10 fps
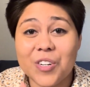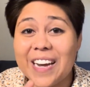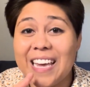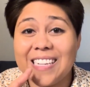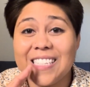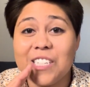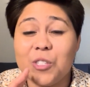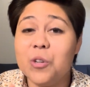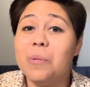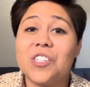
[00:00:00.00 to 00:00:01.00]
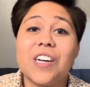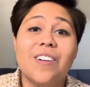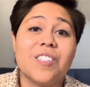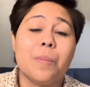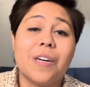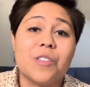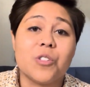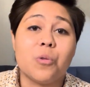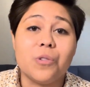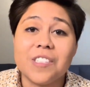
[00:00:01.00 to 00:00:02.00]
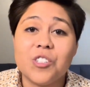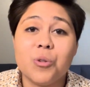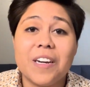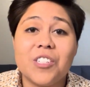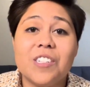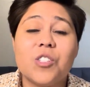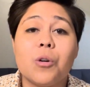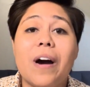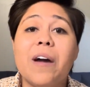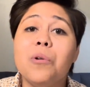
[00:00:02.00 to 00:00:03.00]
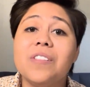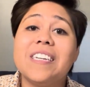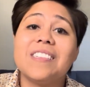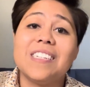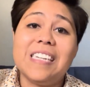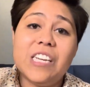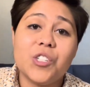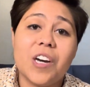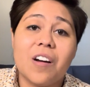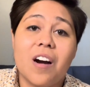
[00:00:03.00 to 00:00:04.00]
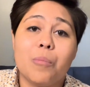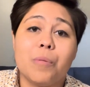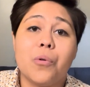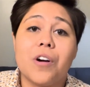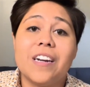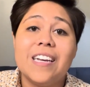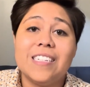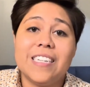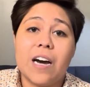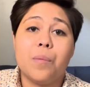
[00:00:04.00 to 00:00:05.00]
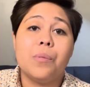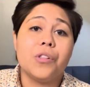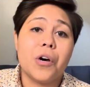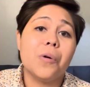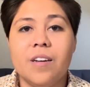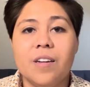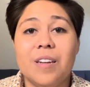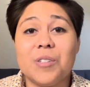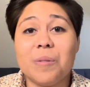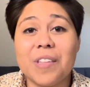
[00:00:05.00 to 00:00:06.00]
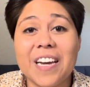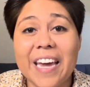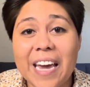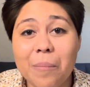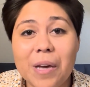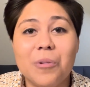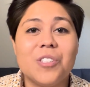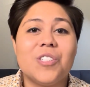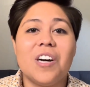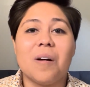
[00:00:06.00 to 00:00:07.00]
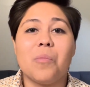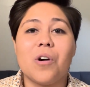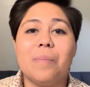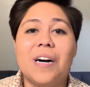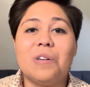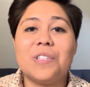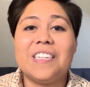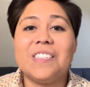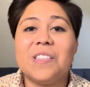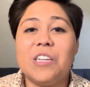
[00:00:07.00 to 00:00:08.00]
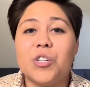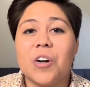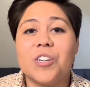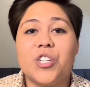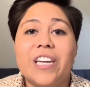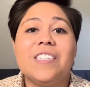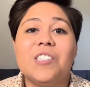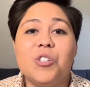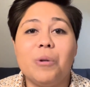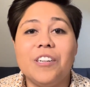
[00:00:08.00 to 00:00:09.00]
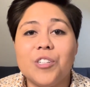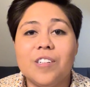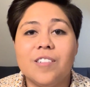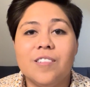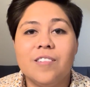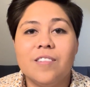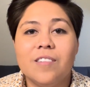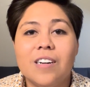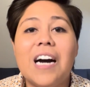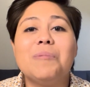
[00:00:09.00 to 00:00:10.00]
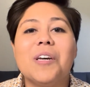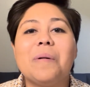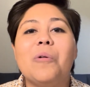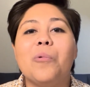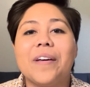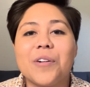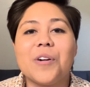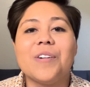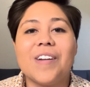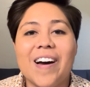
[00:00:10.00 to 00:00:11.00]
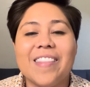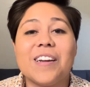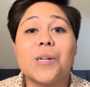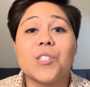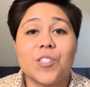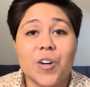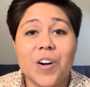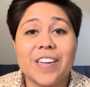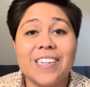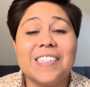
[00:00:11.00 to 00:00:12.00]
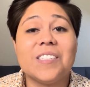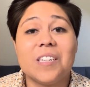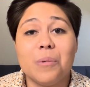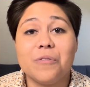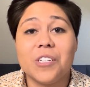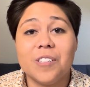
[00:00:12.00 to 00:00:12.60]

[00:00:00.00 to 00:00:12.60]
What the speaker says: I can't say too much else about the school situation, so I will link the niche.com report down below. Now, something I am able to talk more about is the Target situation. I'm talking about whether or not there is a Target in Summerville.